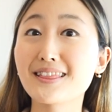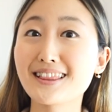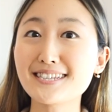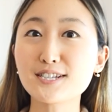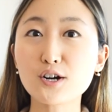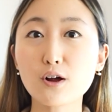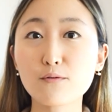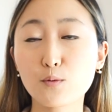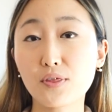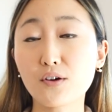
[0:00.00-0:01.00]
let's start
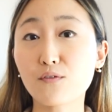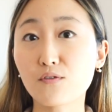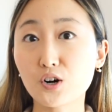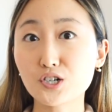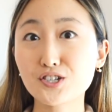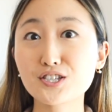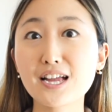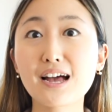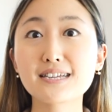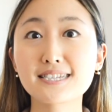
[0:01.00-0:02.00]
off with the first
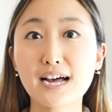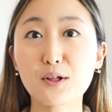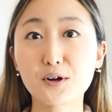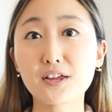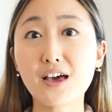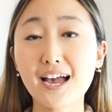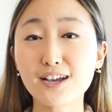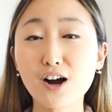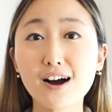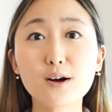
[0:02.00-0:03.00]
salary that I
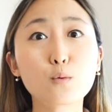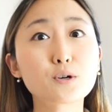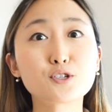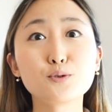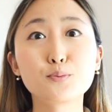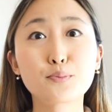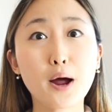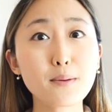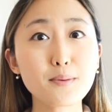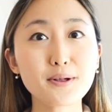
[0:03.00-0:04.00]
got, which you
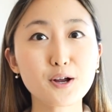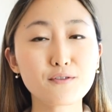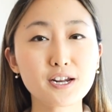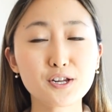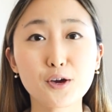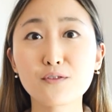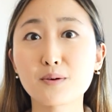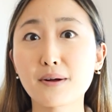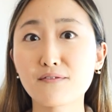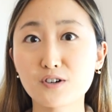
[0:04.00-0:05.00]
probably already know
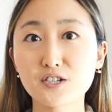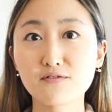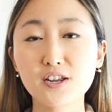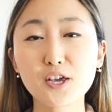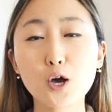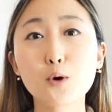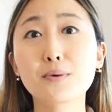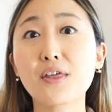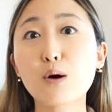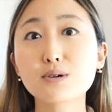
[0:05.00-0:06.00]
from my first video,
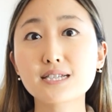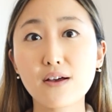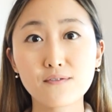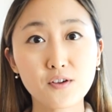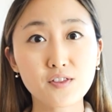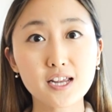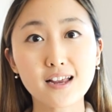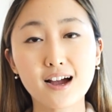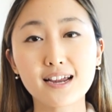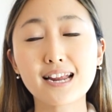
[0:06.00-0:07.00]
but that was
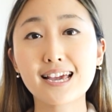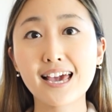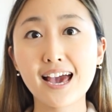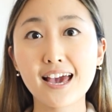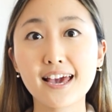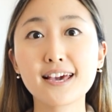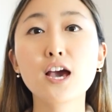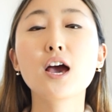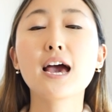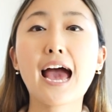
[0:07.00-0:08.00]
$59K.
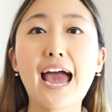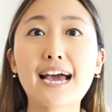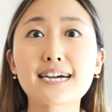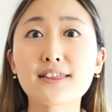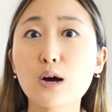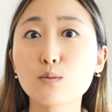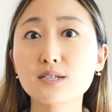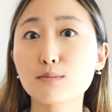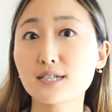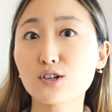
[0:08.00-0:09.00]
And that
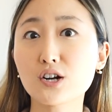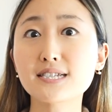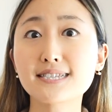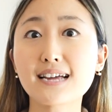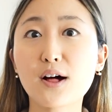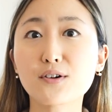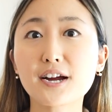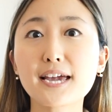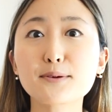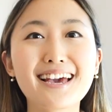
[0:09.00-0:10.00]
was my starting salary.